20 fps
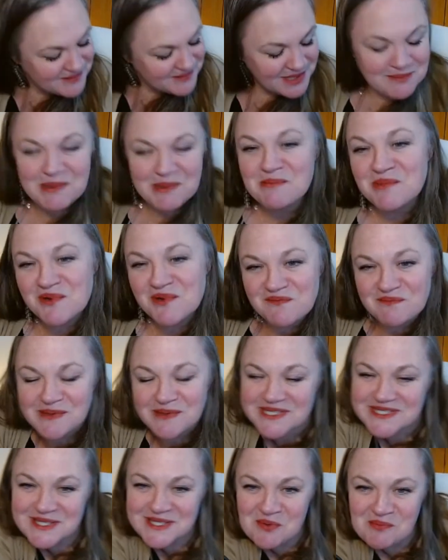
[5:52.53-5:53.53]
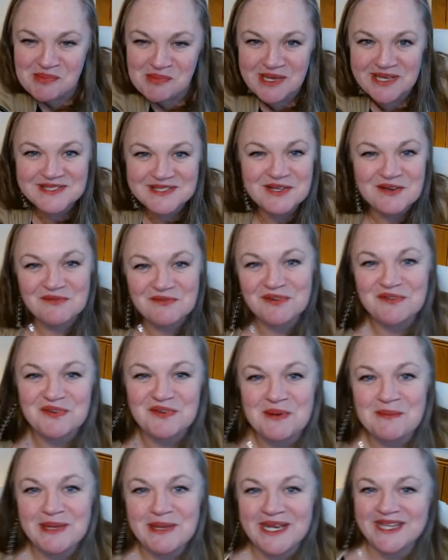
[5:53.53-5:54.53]
let me move my soapbox over
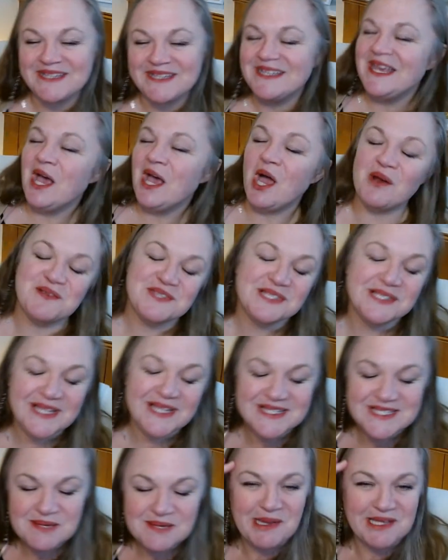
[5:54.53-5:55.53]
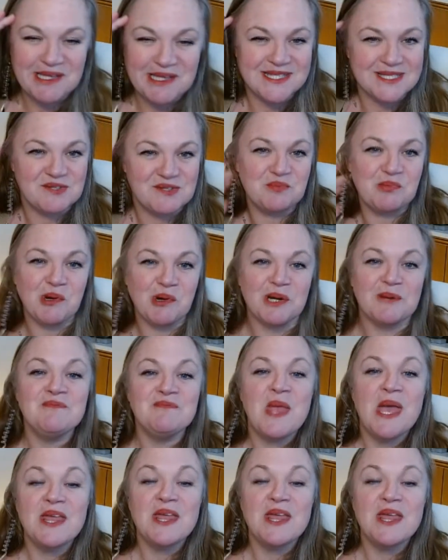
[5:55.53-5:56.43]
for a minute. All right, so let's get back to this report.